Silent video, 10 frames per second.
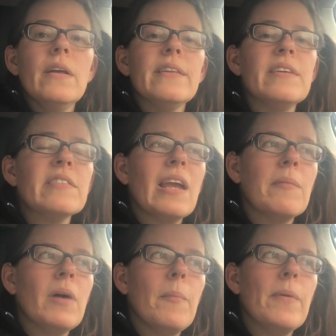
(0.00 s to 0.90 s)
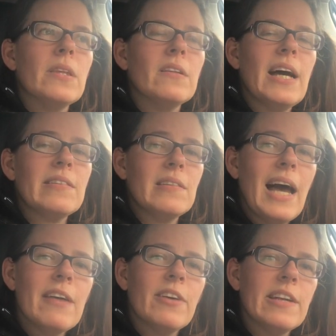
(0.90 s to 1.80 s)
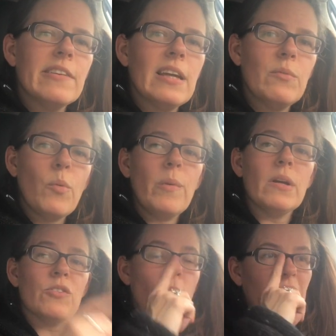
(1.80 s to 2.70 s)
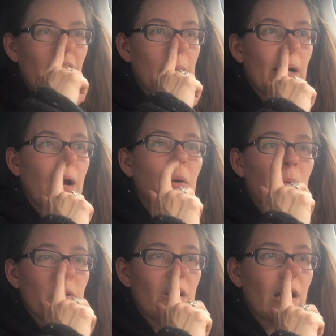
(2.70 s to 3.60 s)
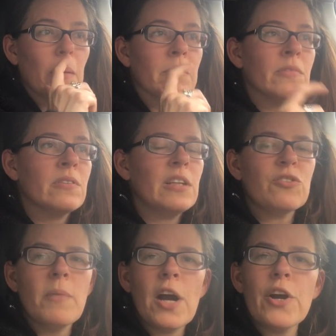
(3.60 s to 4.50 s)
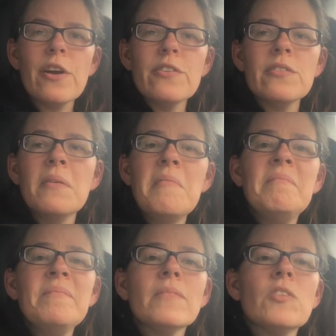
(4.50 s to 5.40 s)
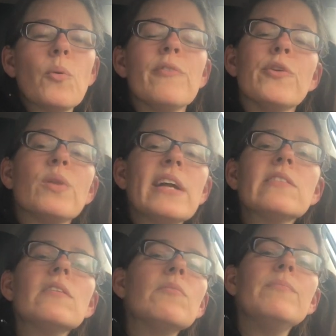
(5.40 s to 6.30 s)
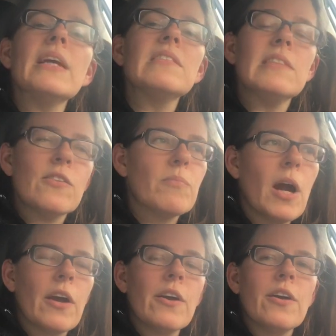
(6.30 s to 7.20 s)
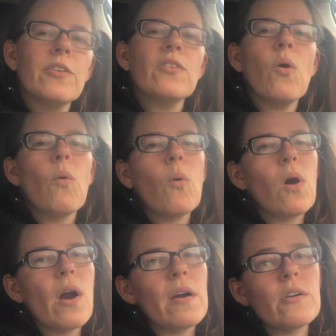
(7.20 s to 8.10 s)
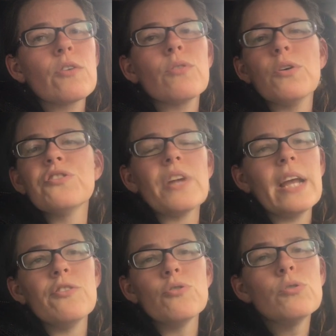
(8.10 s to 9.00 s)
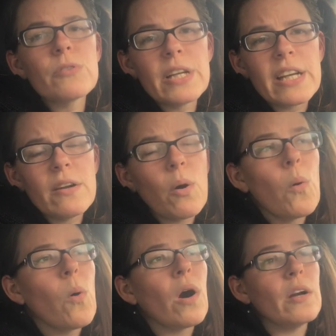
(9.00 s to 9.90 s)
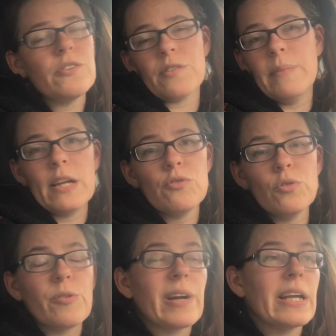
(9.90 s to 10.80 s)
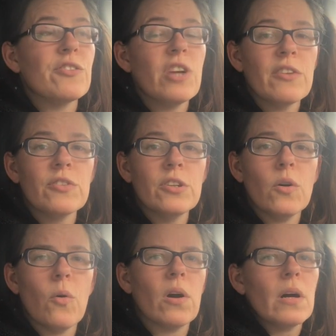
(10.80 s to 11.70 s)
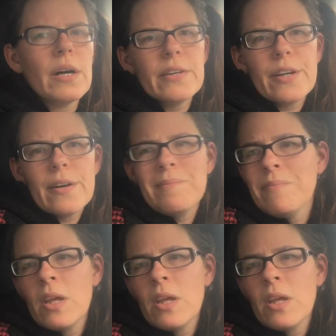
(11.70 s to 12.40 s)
This came up in the last live I did when we were talking about stitch markers. So if you like to make stitch markers or crochet jewelry or just make jewelry in general or other